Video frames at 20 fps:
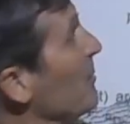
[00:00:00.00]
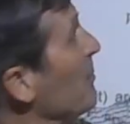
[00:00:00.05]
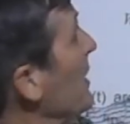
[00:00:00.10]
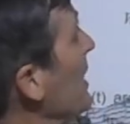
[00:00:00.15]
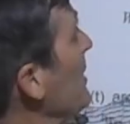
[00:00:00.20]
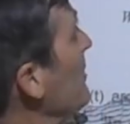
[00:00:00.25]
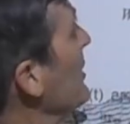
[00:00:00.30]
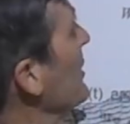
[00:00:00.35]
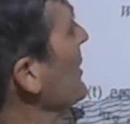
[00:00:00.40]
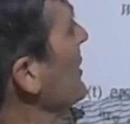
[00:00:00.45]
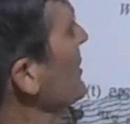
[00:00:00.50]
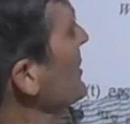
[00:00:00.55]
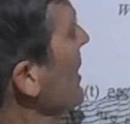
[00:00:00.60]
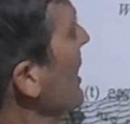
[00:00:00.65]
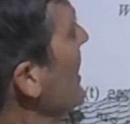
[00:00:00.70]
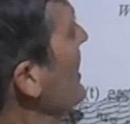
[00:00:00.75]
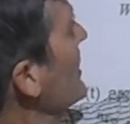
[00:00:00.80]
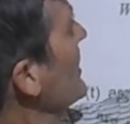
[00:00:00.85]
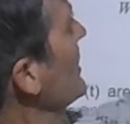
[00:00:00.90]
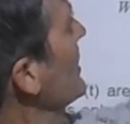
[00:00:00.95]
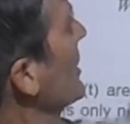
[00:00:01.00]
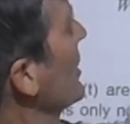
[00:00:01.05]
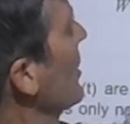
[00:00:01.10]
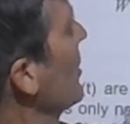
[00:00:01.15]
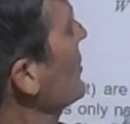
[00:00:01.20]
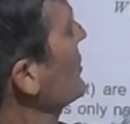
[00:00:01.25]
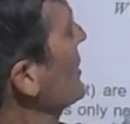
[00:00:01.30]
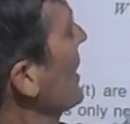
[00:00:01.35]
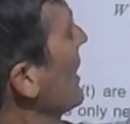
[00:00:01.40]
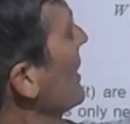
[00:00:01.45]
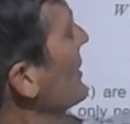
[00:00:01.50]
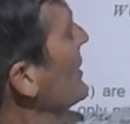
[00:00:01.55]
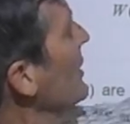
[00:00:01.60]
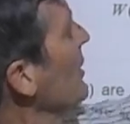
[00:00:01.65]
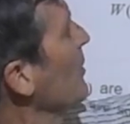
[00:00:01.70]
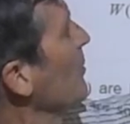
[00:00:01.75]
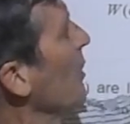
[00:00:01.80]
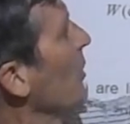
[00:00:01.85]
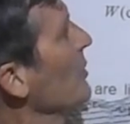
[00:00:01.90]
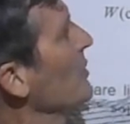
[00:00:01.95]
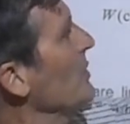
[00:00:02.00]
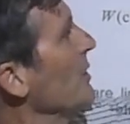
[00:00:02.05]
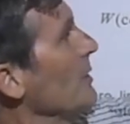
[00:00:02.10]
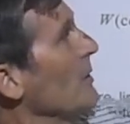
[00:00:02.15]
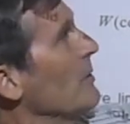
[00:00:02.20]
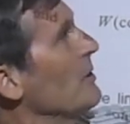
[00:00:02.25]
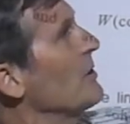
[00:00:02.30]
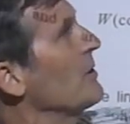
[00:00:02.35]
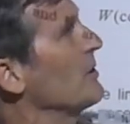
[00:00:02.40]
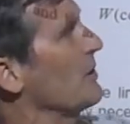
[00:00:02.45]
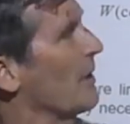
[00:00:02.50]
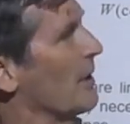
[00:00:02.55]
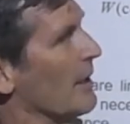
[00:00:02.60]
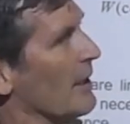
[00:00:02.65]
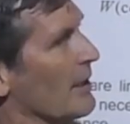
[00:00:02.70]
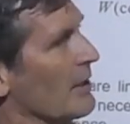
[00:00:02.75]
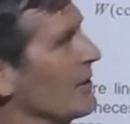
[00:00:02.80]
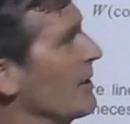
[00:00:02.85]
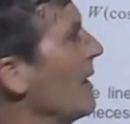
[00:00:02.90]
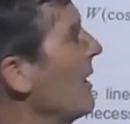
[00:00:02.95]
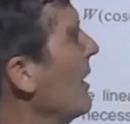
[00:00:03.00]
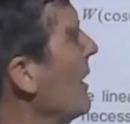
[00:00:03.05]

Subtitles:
maybe that sine t and cosine t are both solutions of this.